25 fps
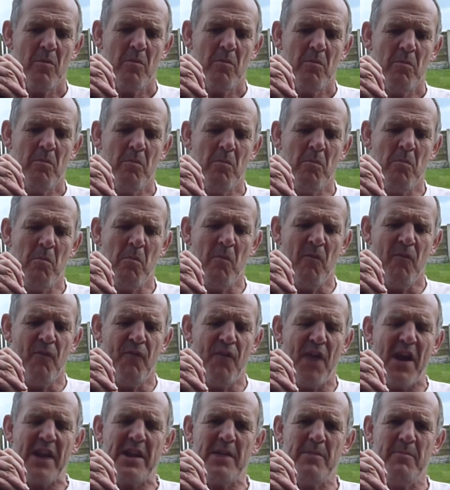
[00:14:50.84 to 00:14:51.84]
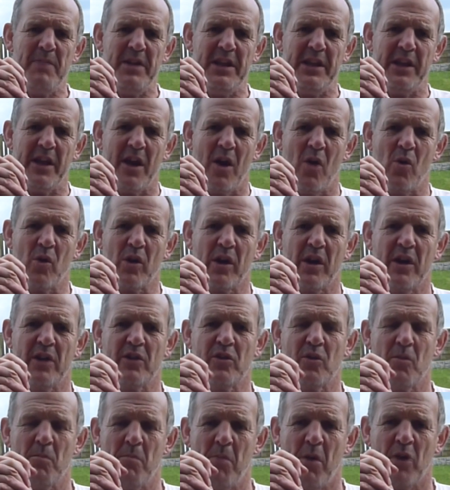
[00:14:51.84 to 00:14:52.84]
very mediocre
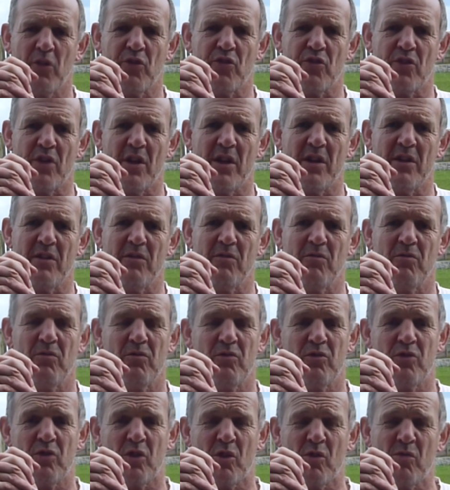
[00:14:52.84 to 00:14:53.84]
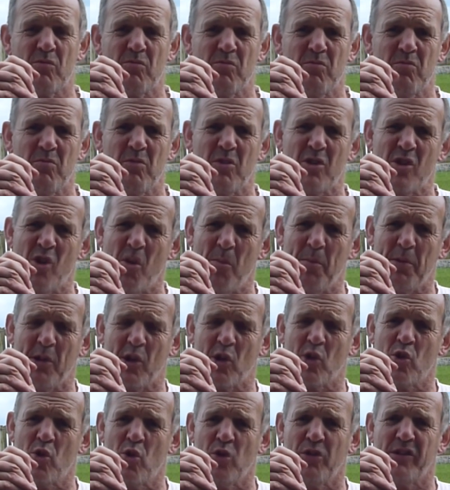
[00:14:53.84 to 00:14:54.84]
to moderate to a couple
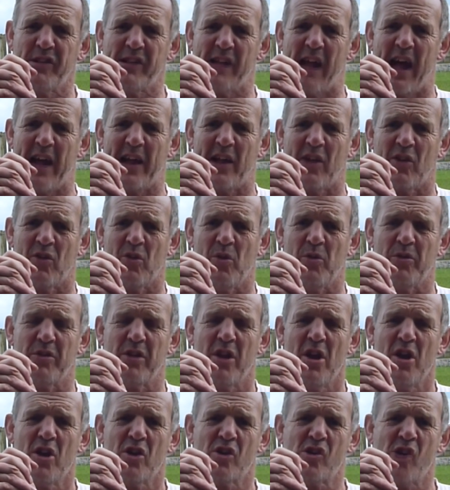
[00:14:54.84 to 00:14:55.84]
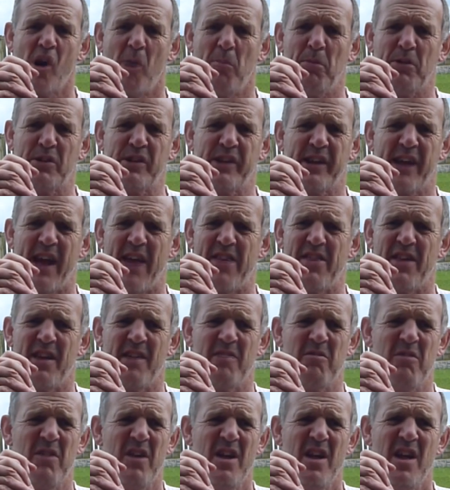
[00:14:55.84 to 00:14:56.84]
of good cycle routes cobbled
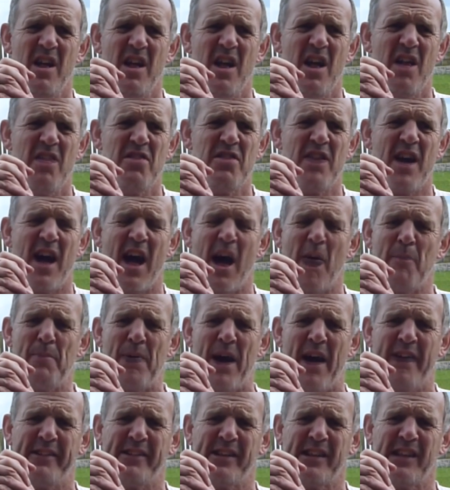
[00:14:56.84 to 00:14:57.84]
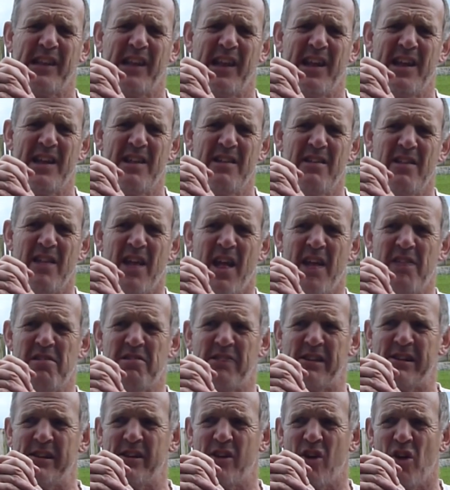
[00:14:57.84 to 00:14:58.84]
together. They're haphazardly, it's
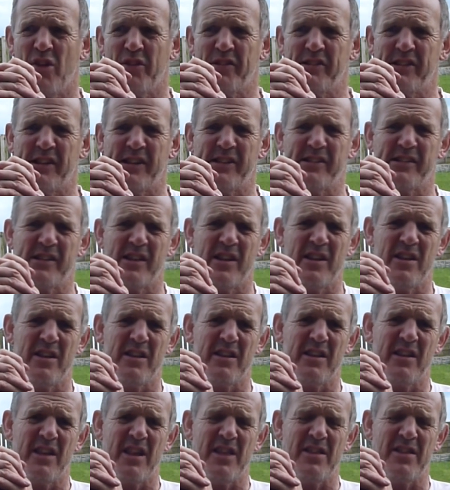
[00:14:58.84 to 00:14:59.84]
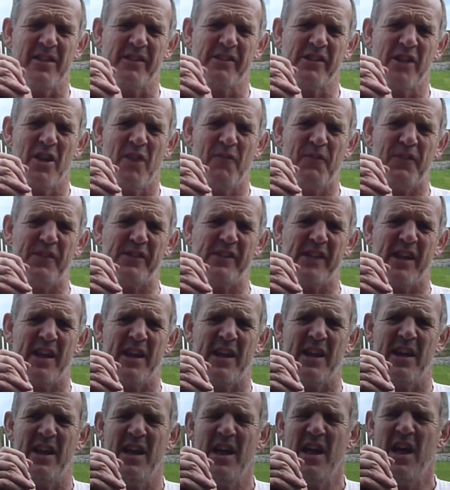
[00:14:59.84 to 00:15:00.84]
inconsistent in the
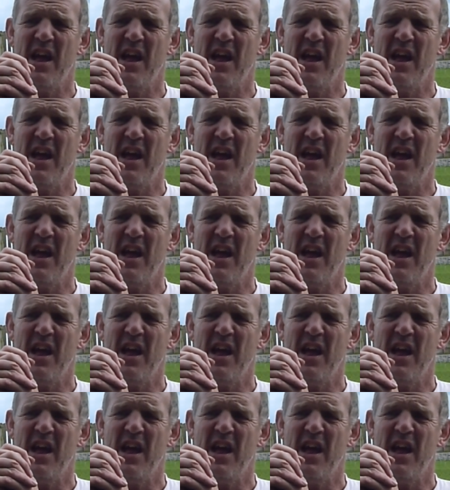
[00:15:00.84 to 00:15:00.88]
surfacing,